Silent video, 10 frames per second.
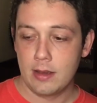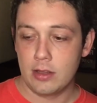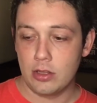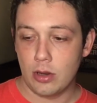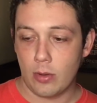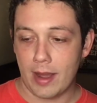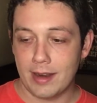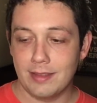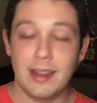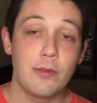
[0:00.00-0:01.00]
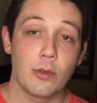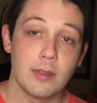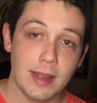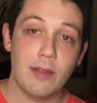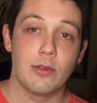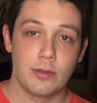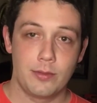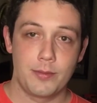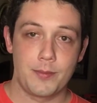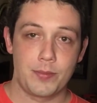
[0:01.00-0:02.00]
you know, at a different level,
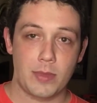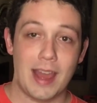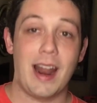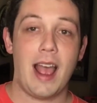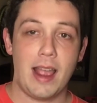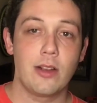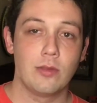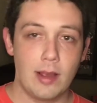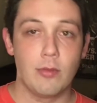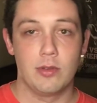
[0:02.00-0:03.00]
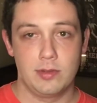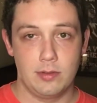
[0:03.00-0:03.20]
at a higher level.